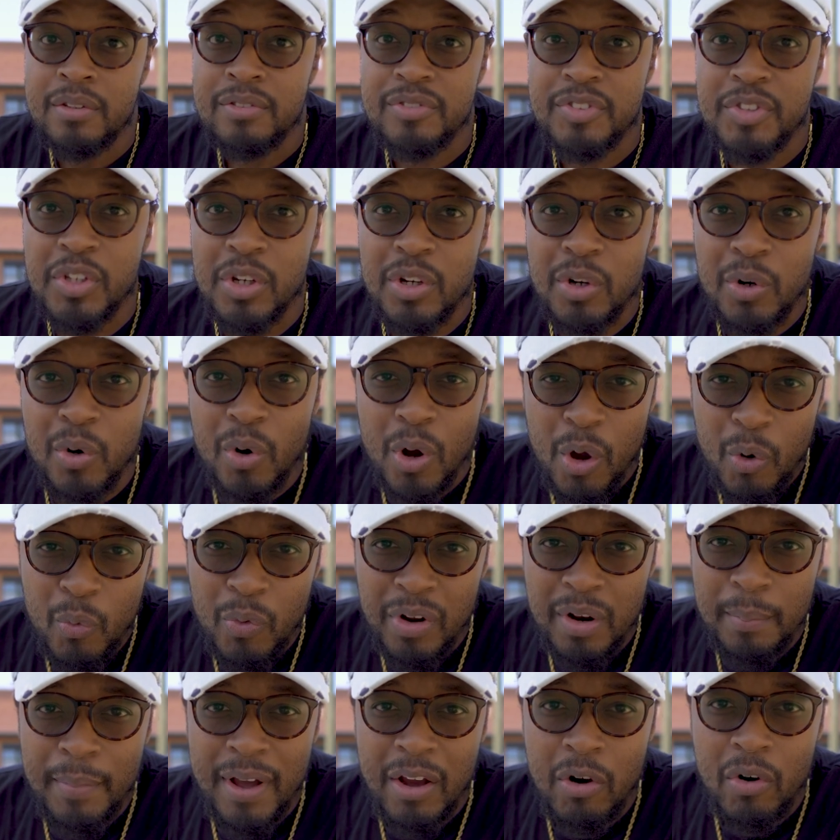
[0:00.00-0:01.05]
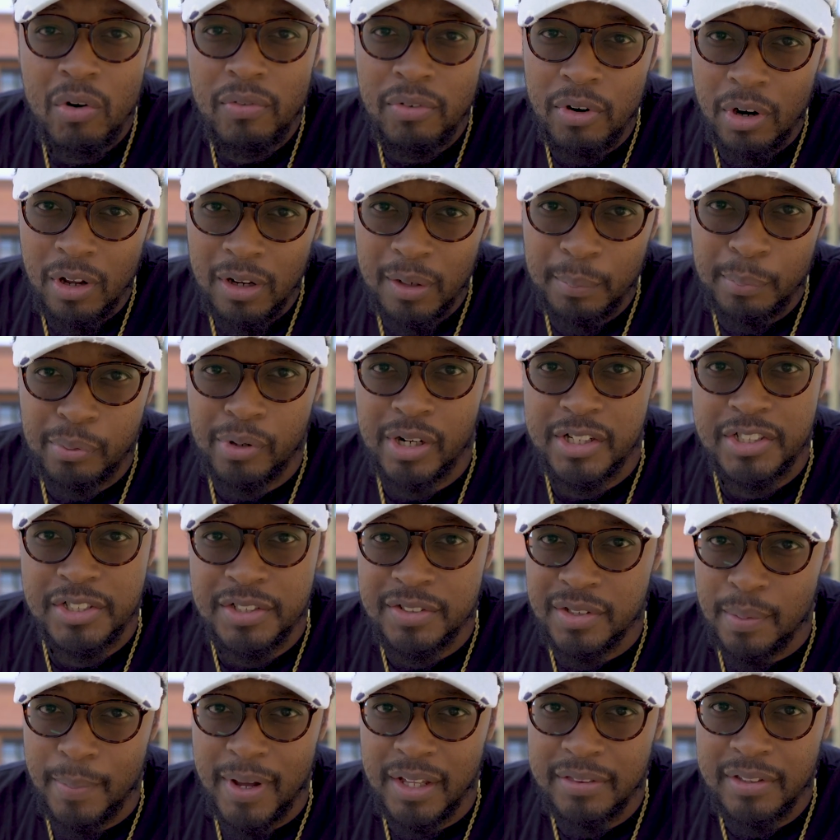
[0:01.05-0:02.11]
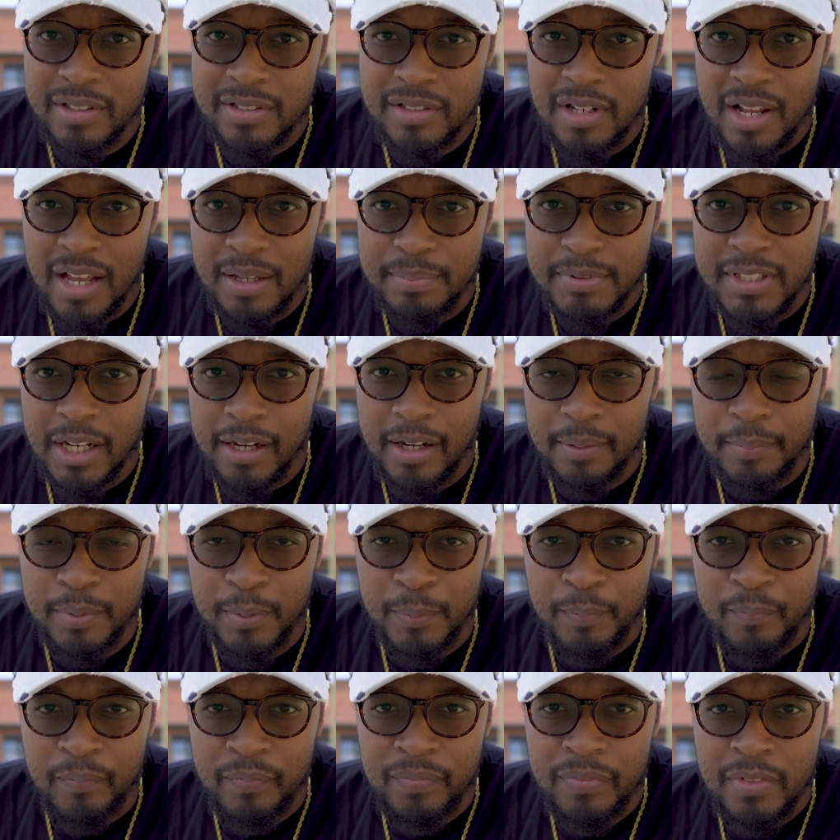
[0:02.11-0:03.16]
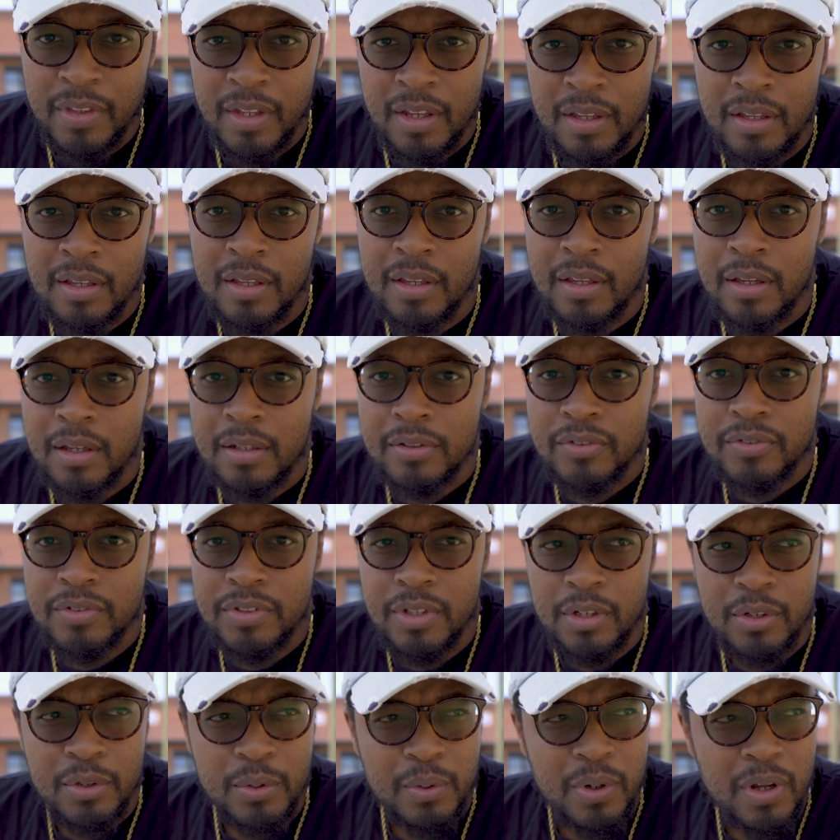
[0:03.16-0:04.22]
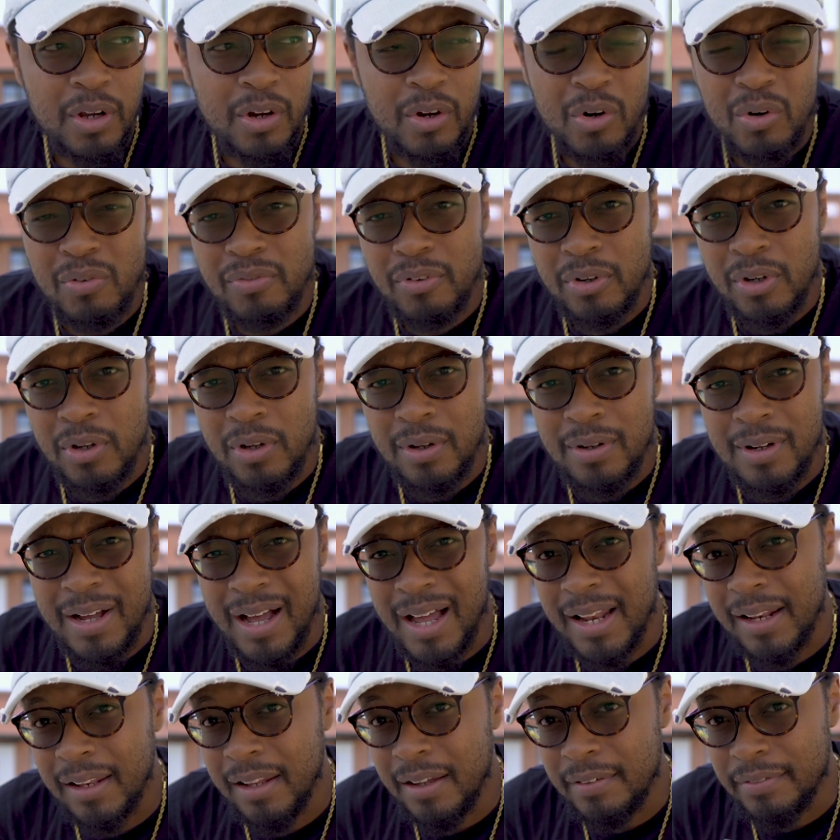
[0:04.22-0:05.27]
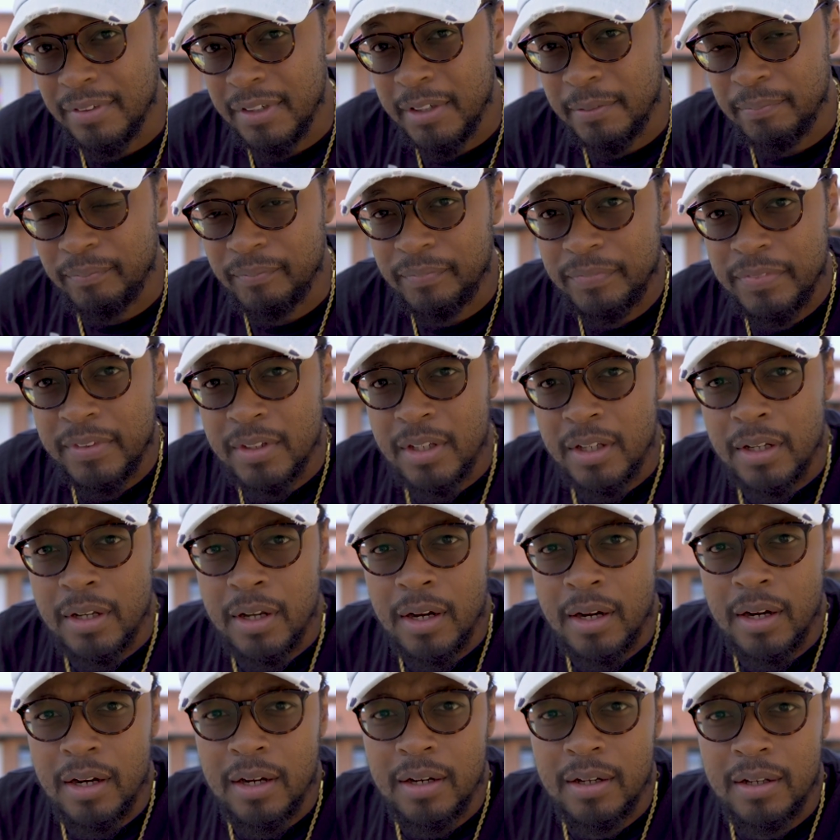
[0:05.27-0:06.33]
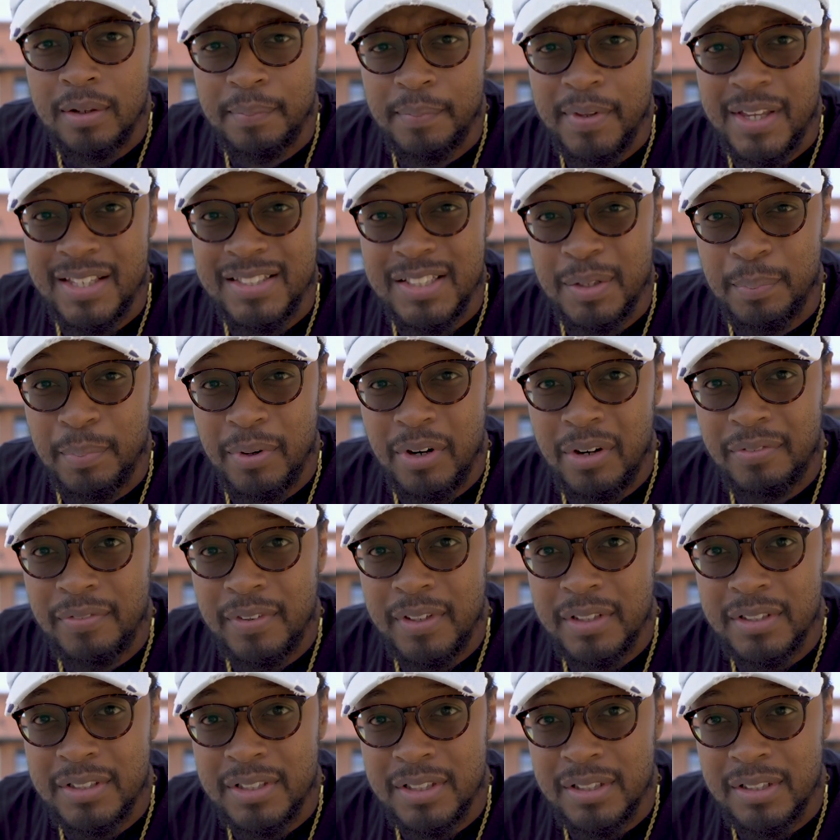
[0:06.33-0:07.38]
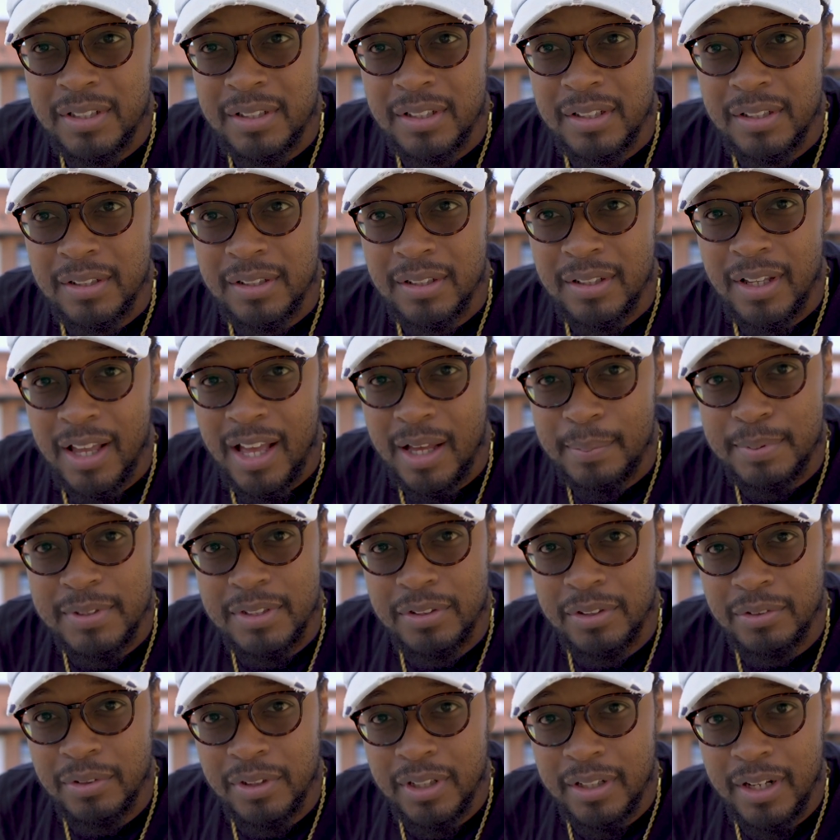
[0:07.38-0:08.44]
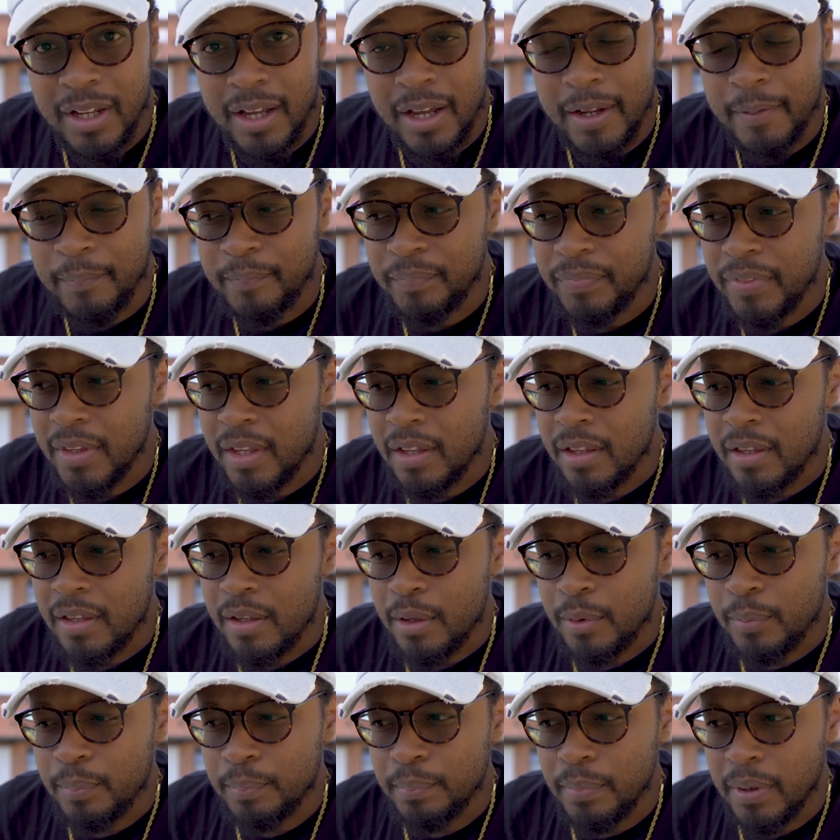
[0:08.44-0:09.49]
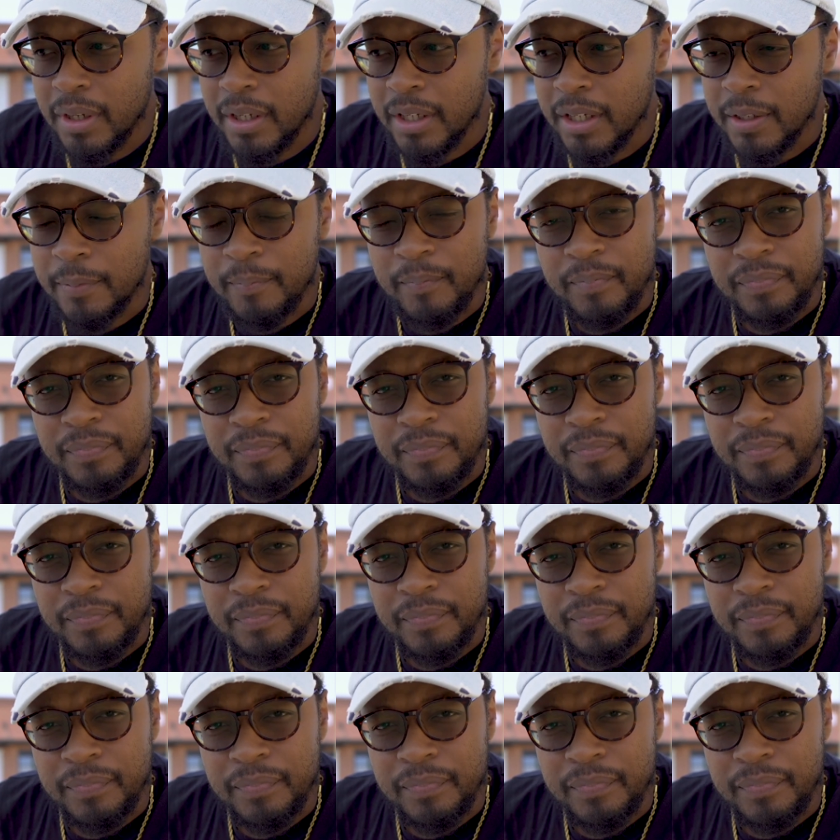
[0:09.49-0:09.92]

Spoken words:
So what are my overall impressions about this laptop? So overall, I love it. Is it perfect? Absolutely not. But